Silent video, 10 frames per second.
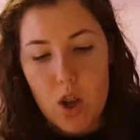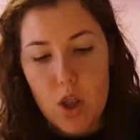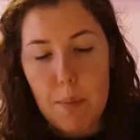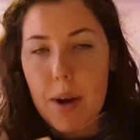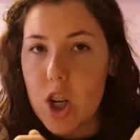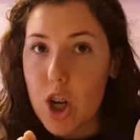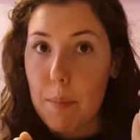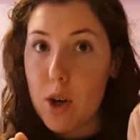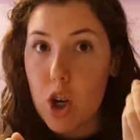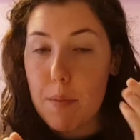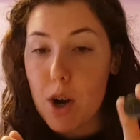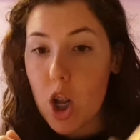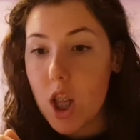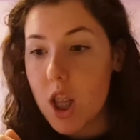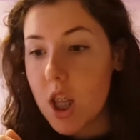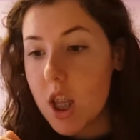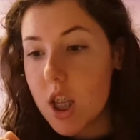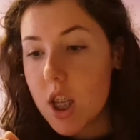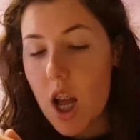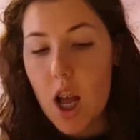the Body Shop Holy
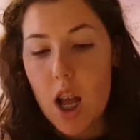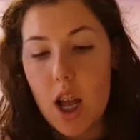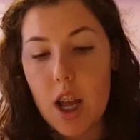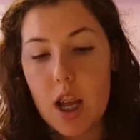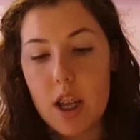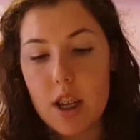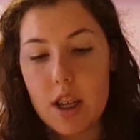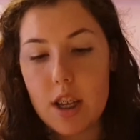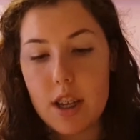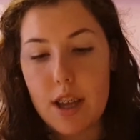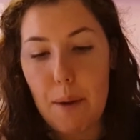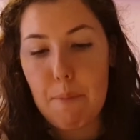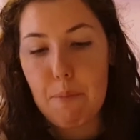Bronze. Yeah.